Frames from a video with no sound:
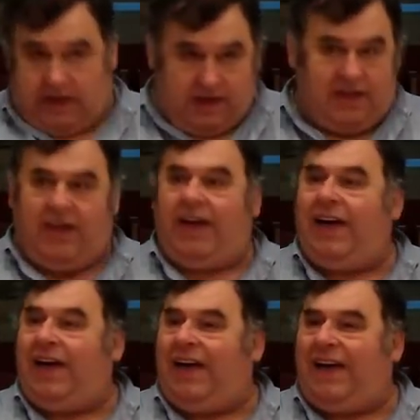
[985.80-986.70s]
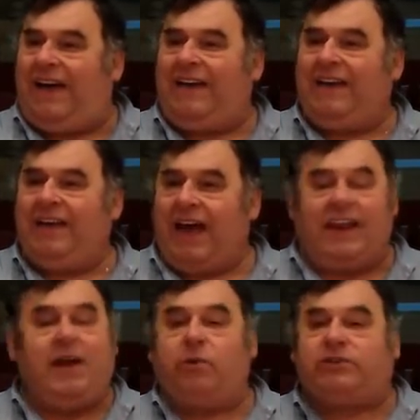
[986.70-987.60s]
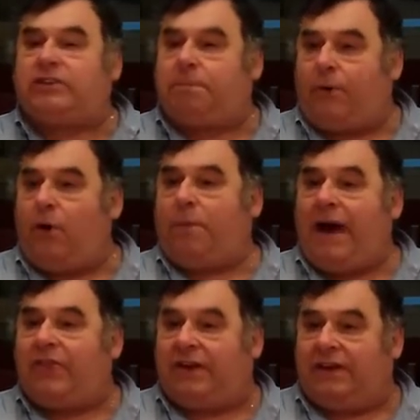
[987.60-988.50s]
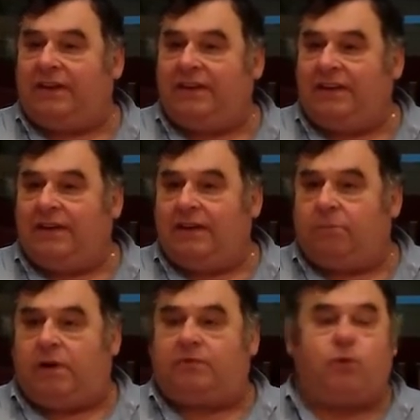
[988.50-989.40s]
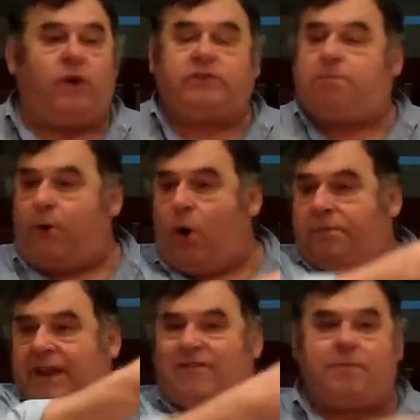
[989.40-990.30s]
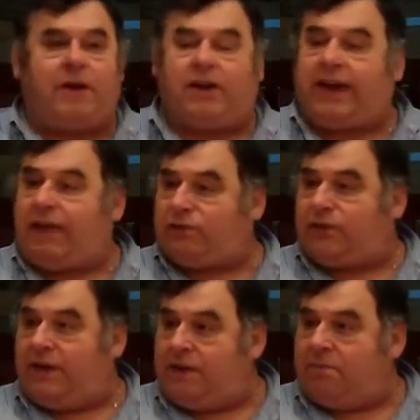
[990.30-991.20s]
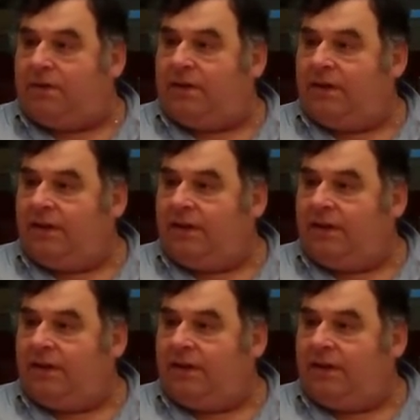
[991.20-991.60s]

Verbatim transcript: and he wasn't the Pope either. But if there was a Pope, you have a better case for him.